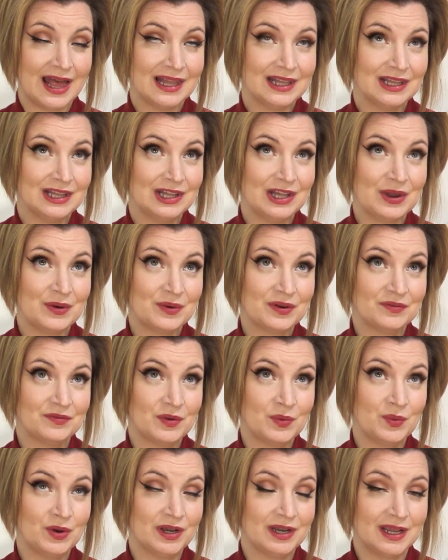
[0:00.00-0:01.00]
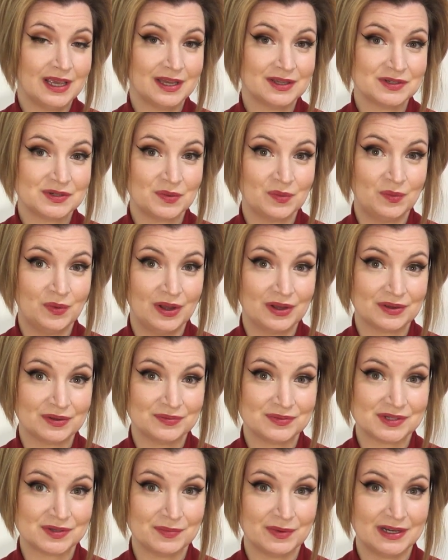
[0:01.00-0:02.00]
Hello everyone and
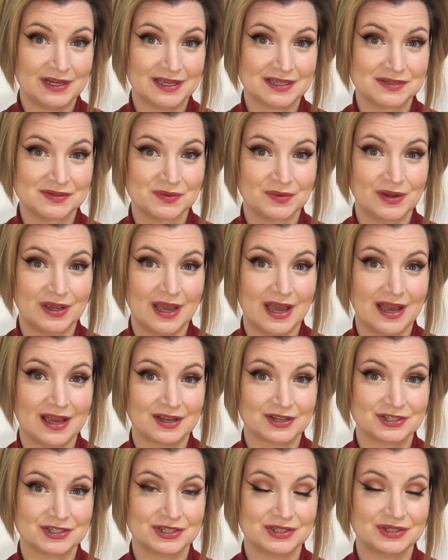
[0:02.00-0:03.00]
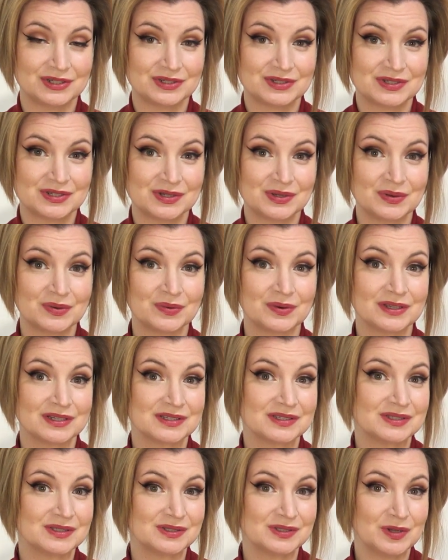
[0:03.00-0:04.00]
welcome to my next reaction to
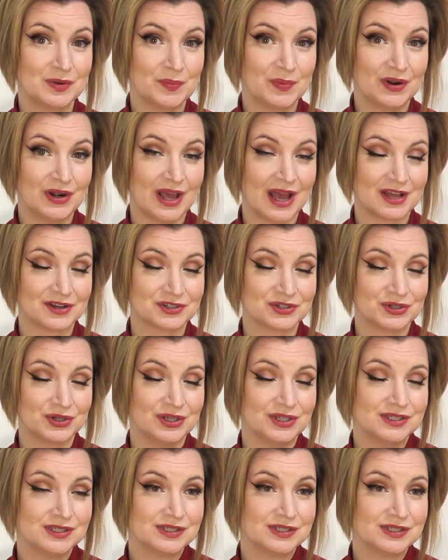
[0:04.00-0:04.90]
Supernatural.